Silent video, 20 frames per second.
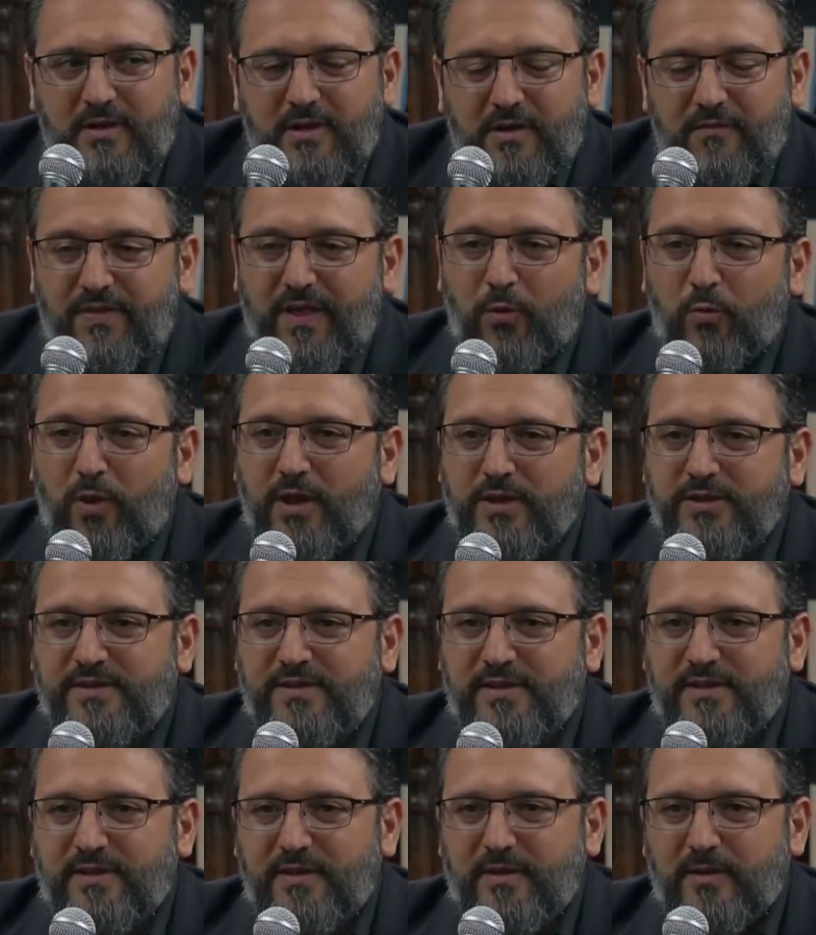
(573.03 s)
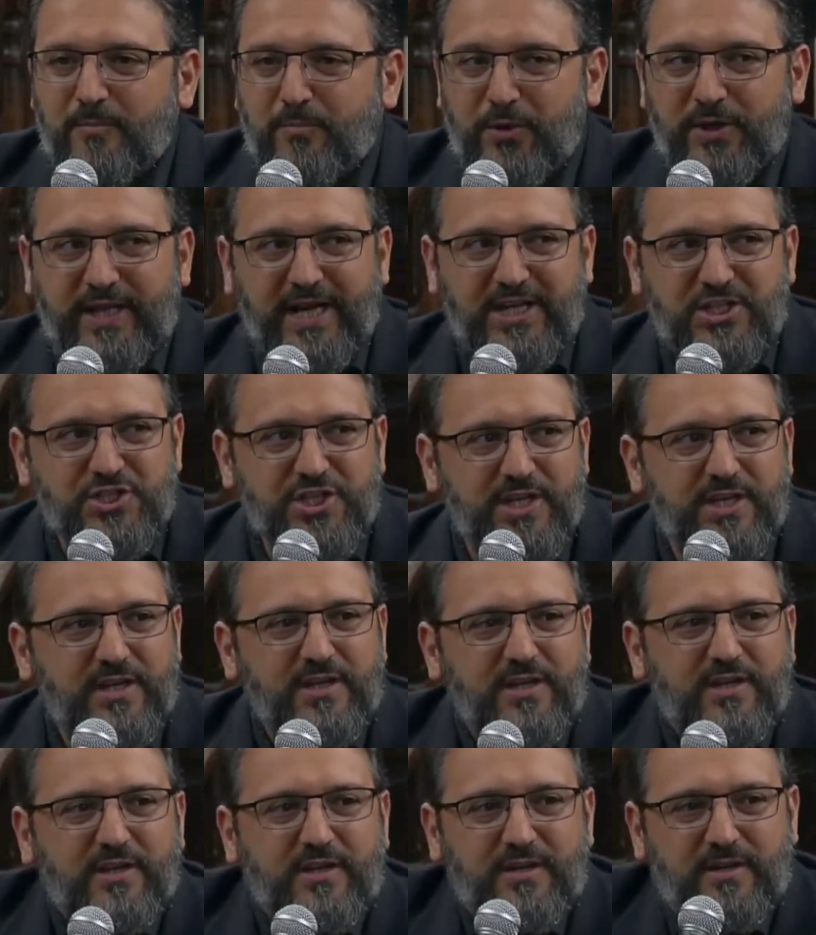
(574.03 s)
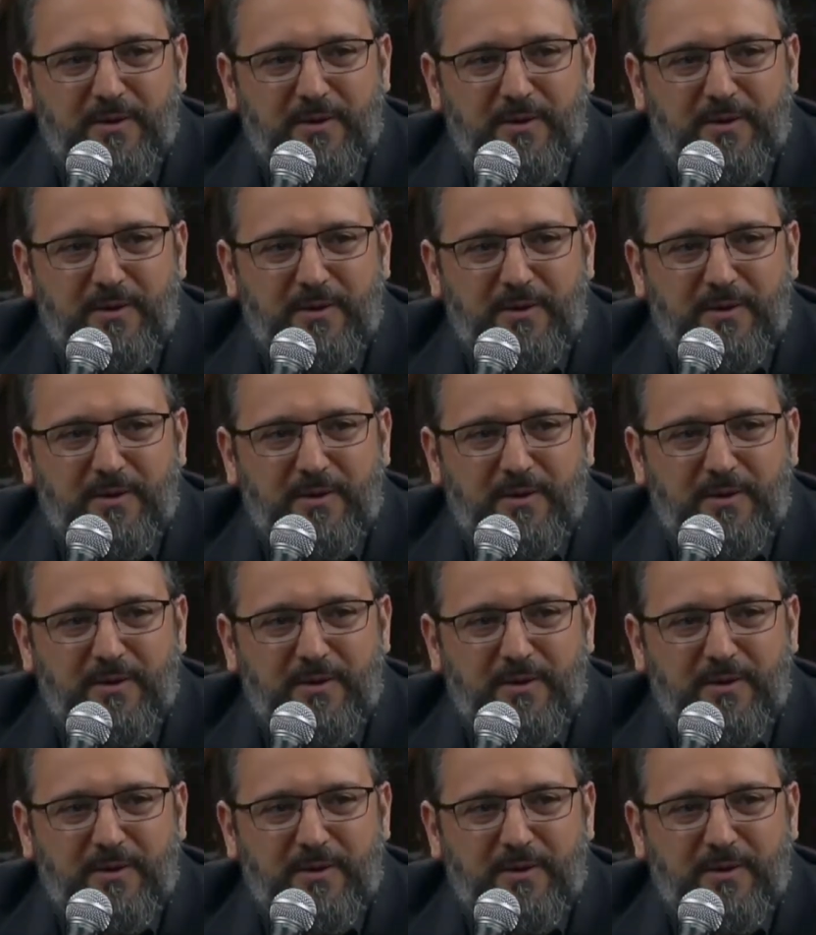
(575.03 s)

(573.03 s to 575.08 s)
If they want protection,